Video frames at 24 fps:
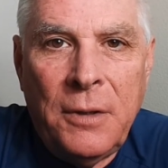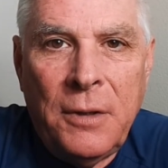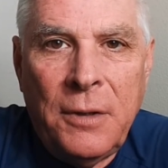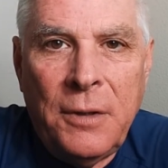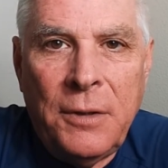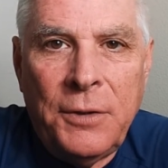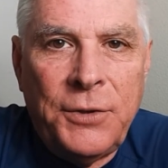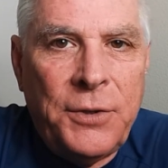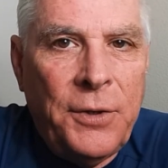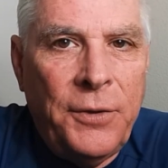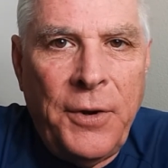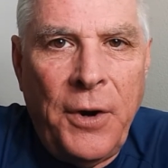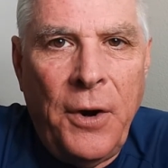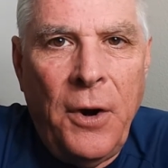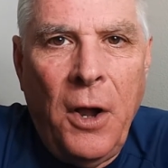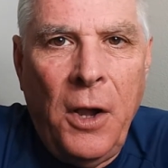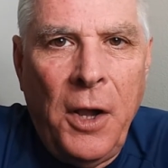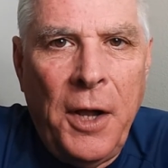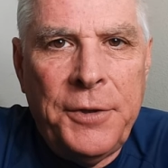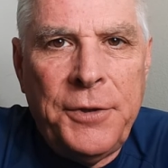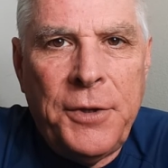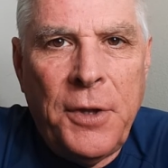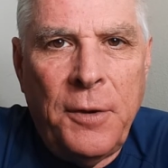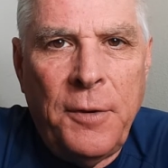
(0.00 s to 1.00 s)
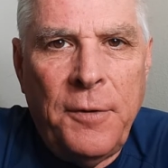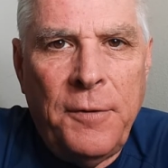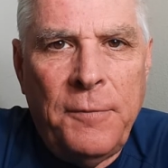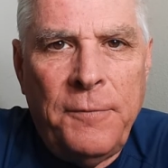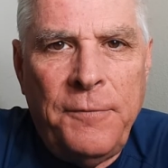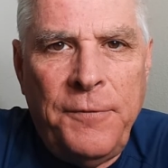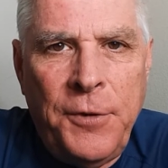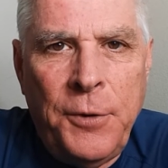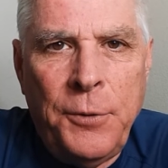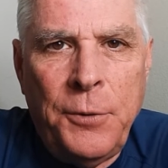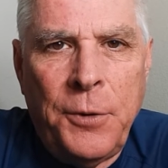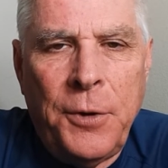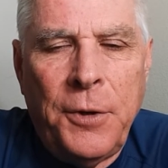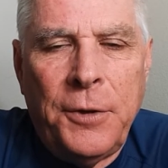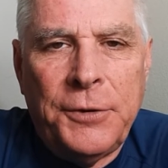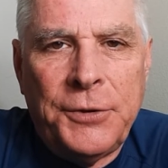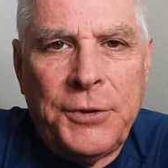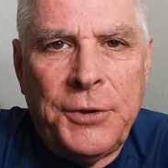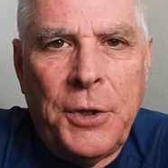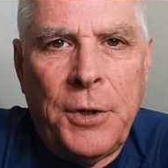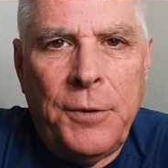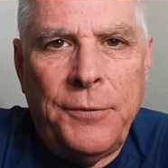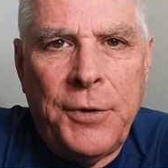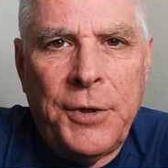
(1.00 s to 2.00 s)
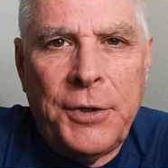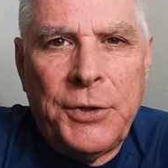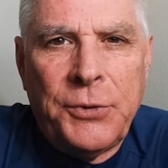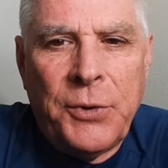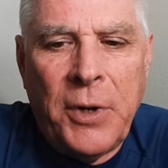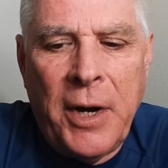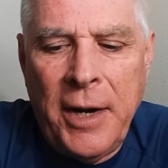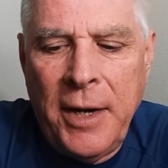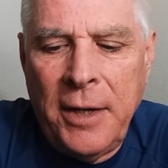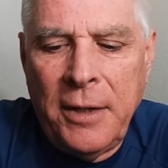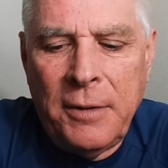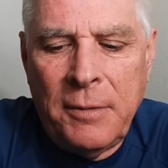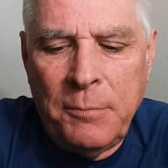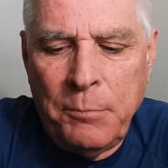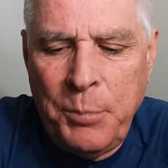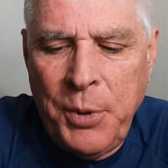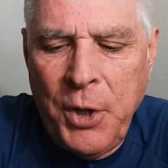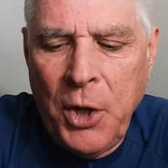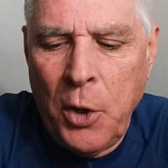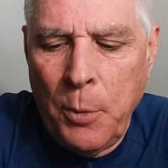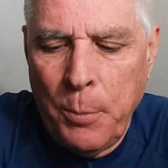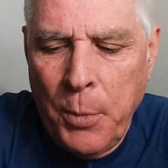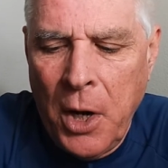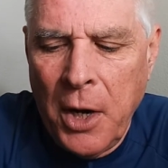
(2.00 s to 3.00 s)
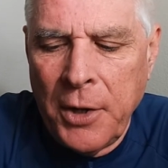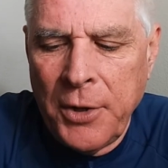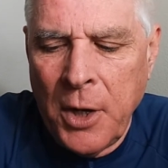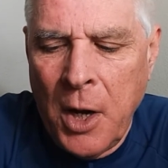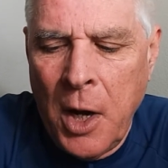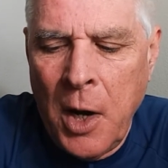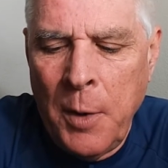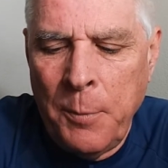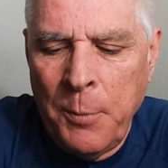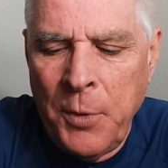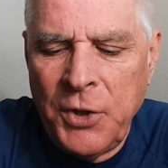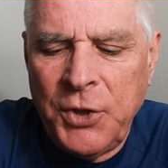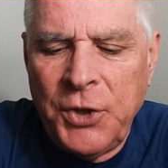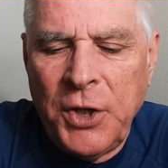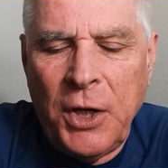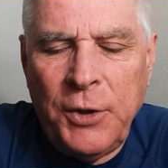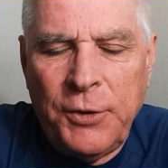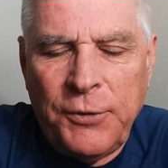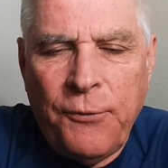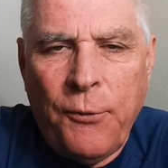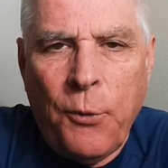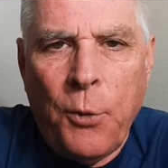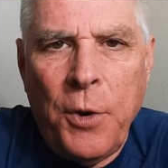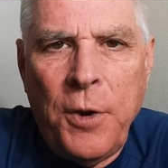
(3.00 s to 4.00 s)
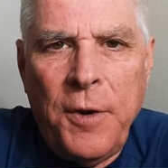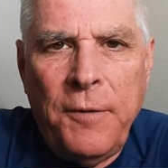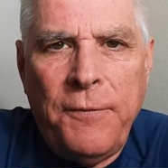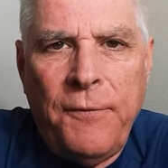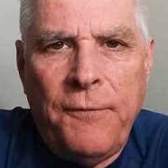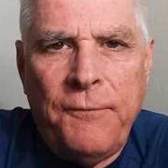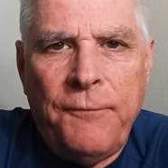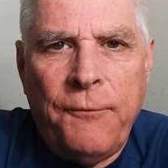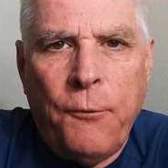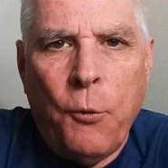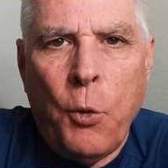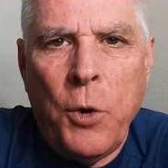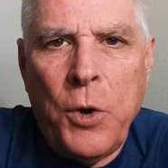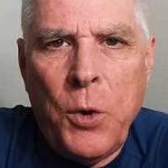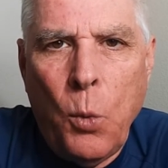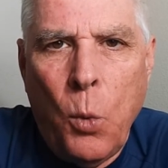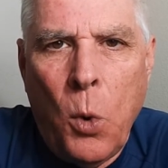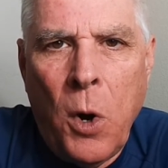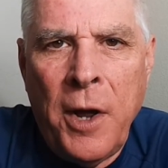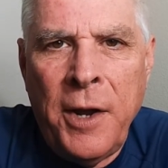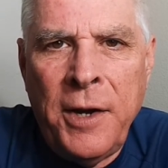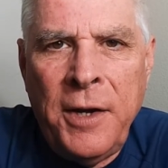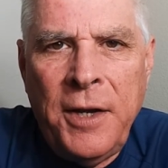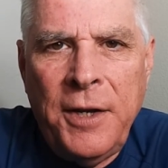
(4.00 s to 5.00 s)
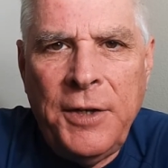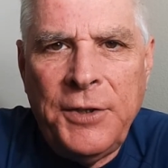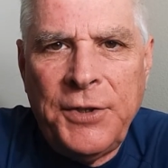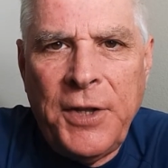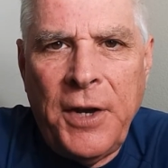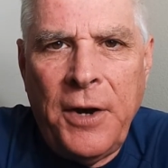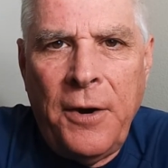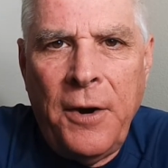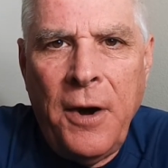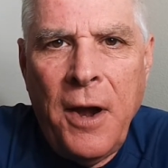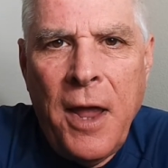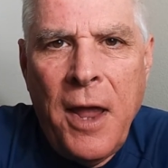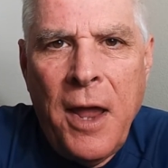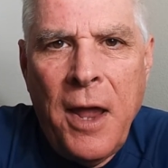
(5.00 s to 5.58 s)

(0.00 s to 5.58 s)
So they're all at the funeral service, right? And Peter Bogdanovich, age 40, 41, he's there.